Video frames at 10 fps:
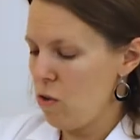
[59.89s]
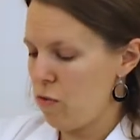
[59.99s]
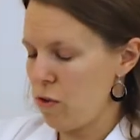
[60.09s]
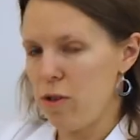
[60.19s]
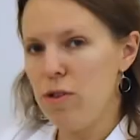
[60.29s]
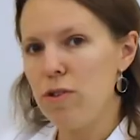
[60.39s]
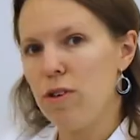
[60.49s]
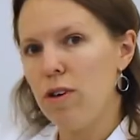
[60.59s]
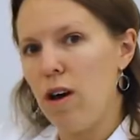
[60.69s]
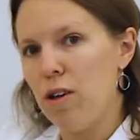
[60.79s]
First,
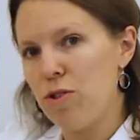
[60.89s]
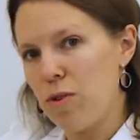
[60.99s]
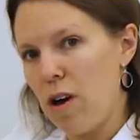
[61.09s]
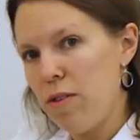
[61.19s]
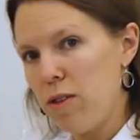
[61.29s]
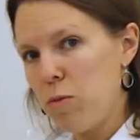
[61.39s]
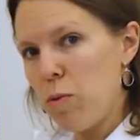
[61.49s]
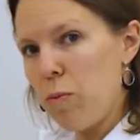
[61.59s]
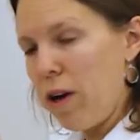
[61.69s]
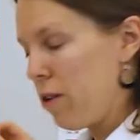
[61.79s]
I'll draw this
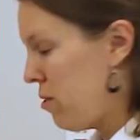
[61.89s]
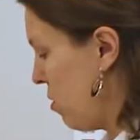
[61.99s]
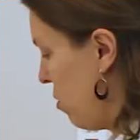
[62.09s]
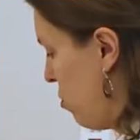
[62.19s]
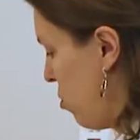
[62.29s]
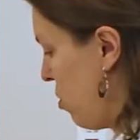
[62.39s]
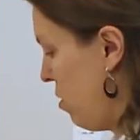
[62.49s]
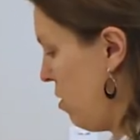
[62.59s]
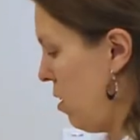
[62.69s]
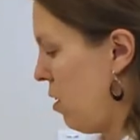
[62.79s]
prepared
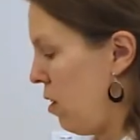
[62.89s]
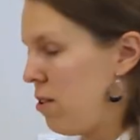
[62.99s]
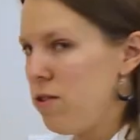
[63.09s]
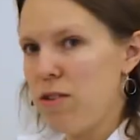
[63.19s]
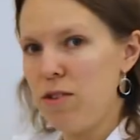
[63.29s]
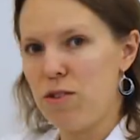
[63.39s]
solution into the